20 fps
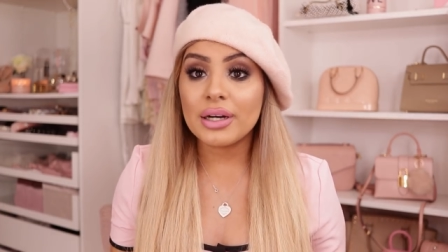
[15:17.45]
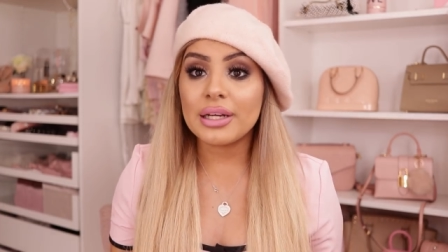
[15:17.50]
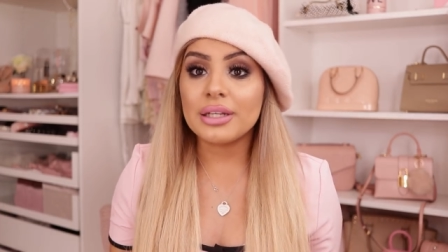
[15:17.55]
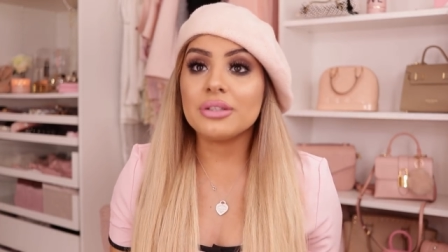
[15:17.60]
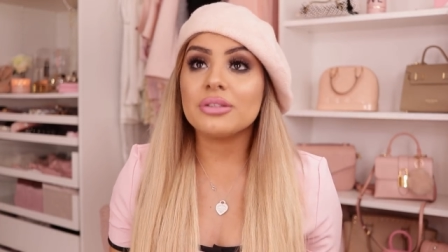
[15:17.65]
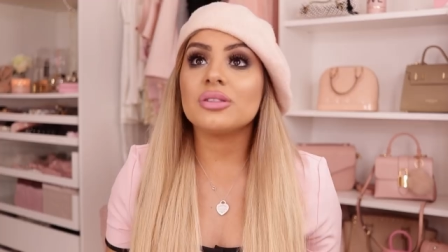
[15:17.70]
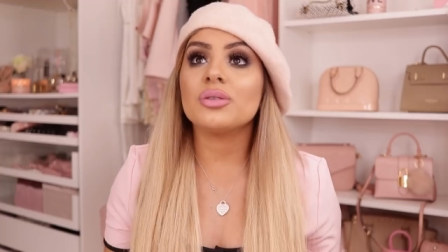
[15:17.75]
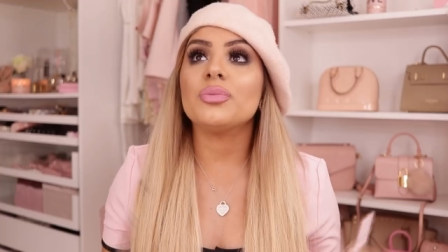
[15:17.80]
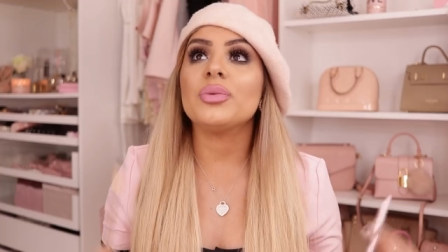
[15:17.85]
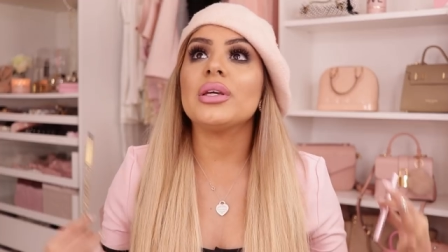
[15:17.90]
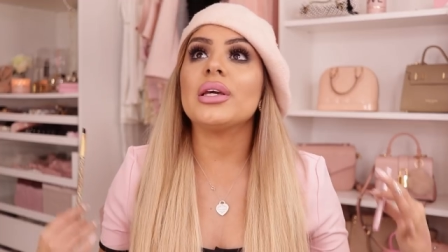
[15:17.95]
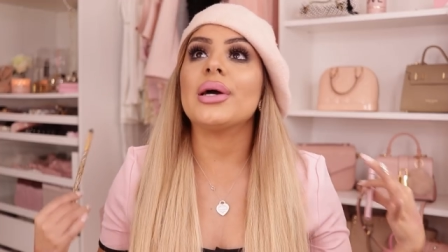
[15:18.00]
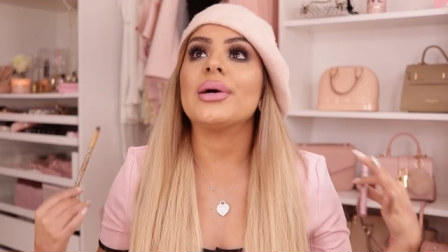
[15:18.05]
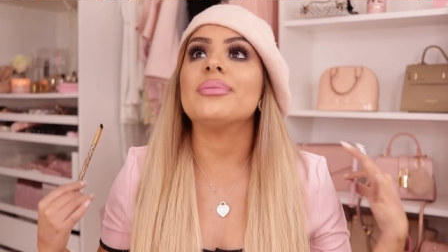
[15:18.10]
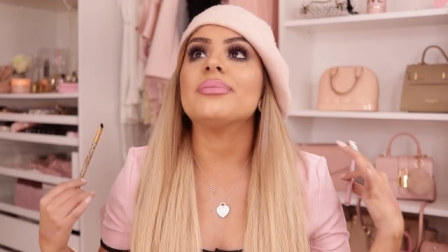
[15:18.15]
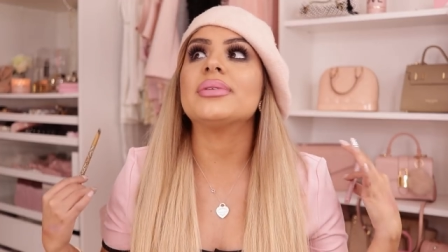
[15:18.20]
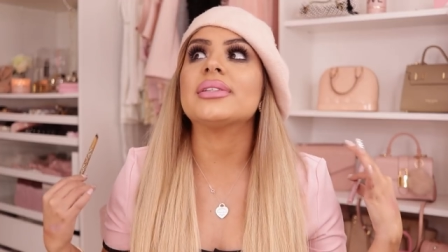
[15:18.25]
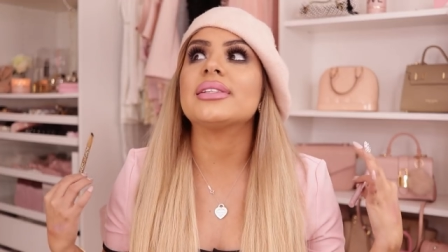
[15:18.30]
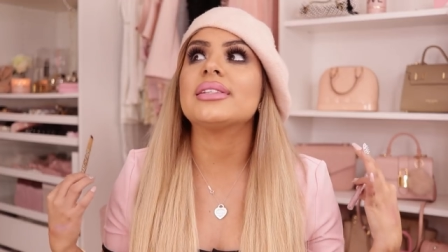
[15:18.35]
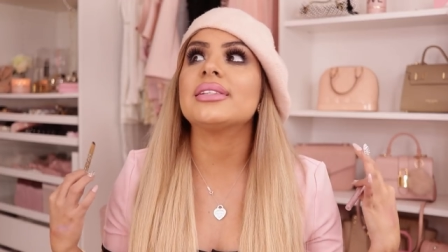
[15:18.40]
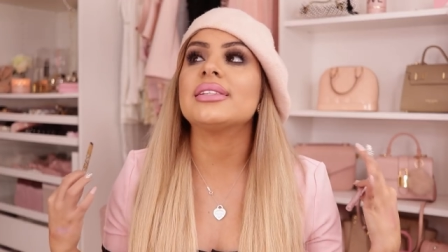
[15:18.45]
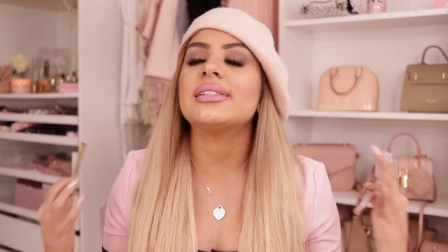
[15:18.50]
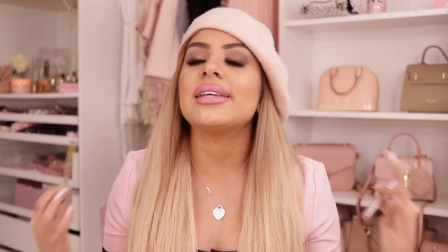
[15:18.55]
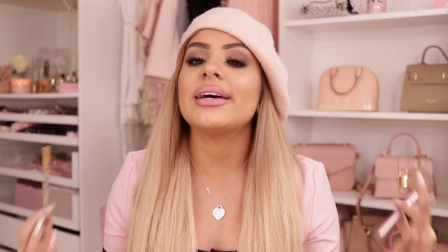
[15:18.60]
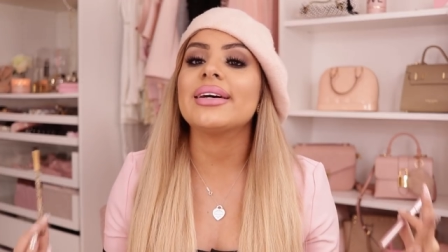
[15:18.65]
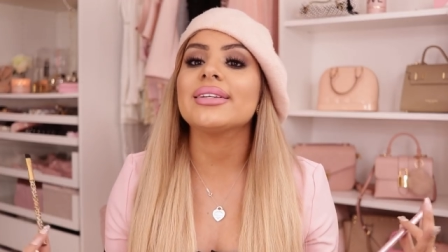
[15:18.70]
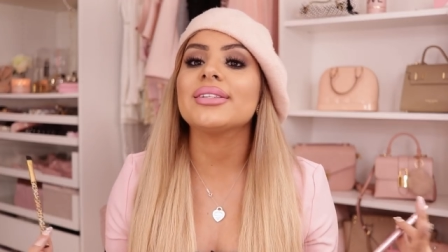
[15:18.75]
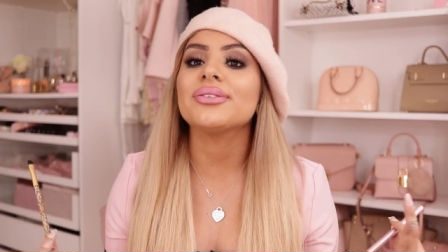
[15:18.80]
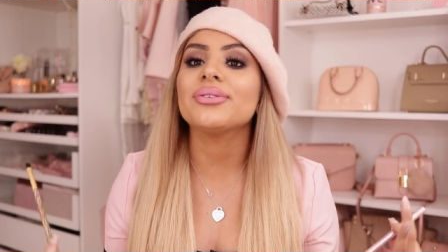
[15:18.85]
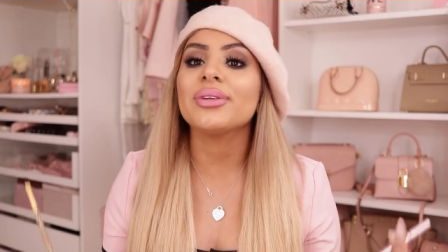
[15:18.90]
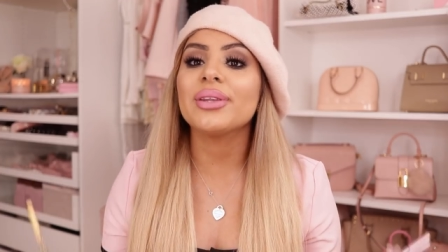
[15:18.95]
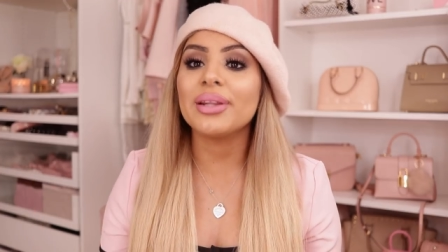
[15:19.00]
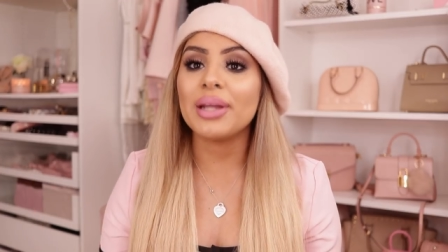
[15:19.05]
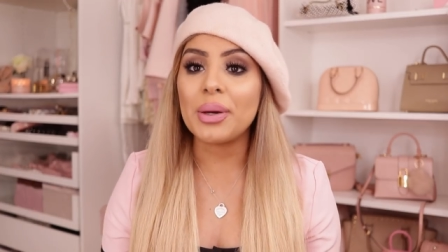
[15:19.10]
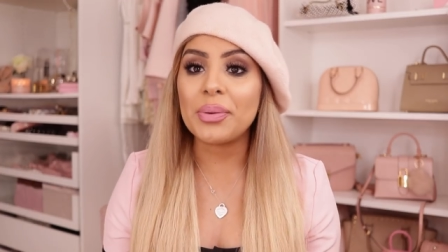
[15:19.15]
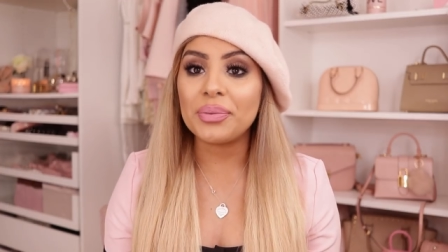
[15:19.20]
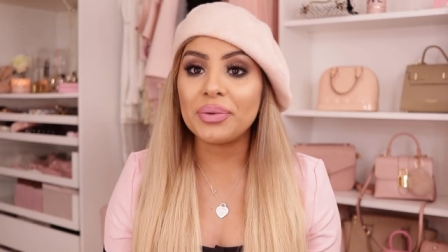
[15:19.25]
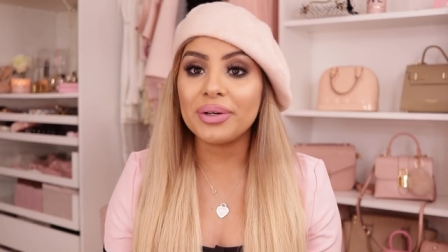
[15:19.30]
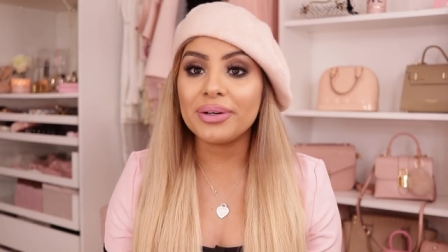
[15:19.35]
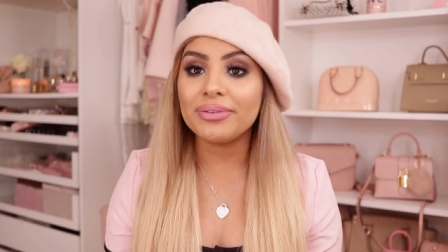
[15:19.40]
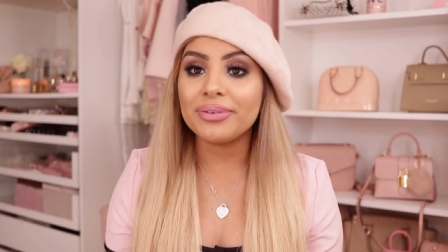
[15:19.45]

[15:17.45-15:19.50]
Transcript: I used to be obsessed with leopard.